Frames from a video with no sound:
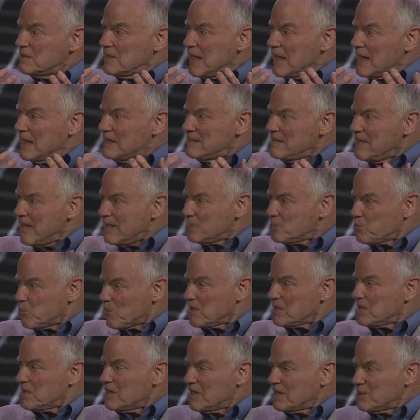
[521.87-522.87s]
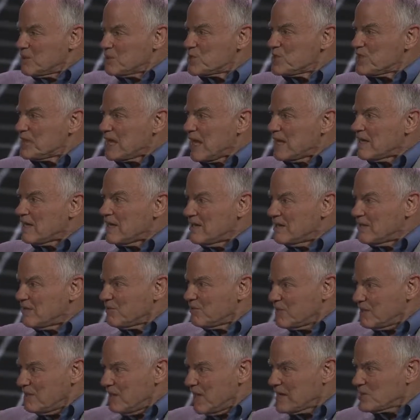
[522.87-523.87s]
a network understanding of
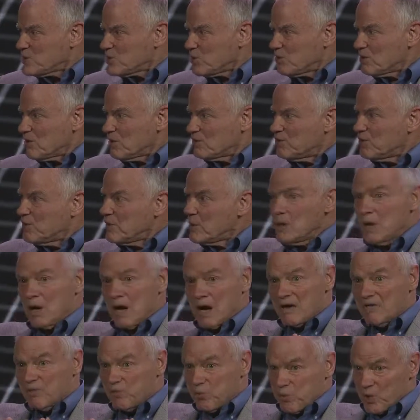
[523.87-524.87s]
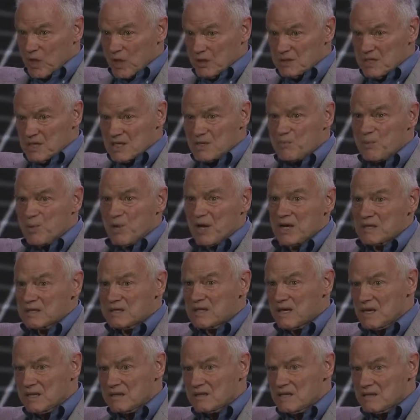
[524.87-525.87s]
the nature of wellness
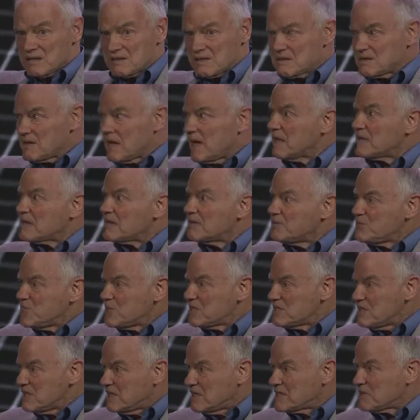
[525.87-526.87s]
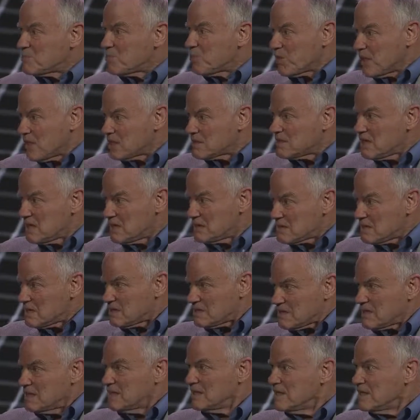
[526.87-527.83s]
processes and of disease processes.